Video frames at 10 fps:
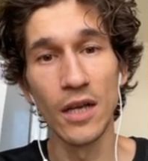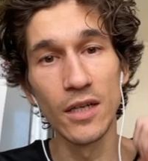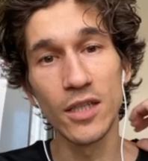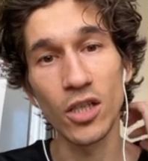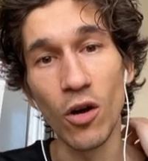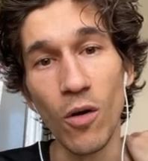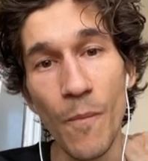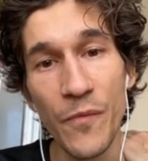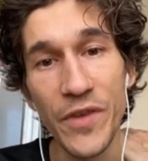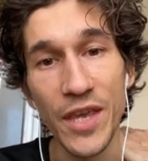so
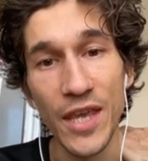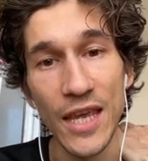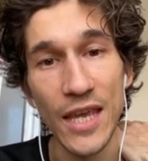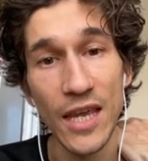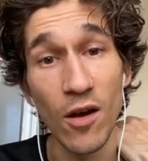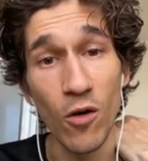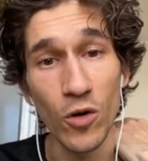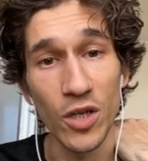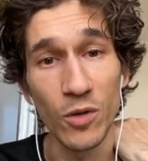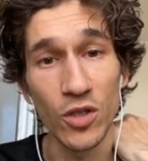he oh
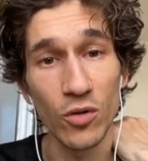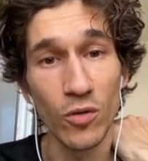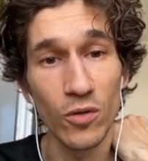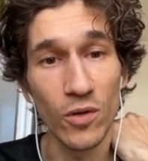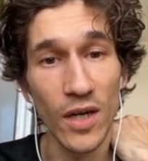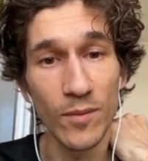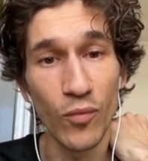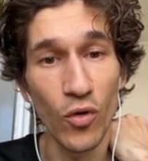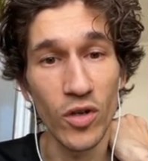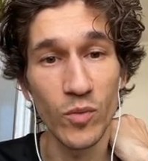he wants to go to grain
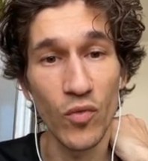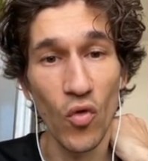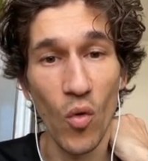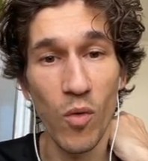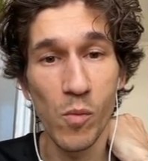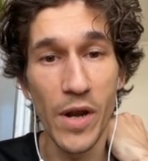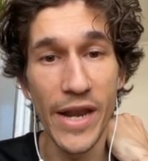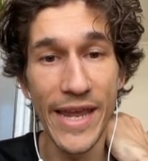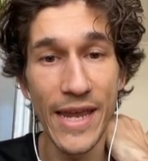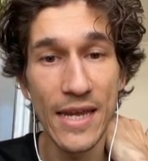port
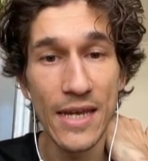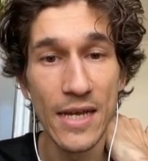probably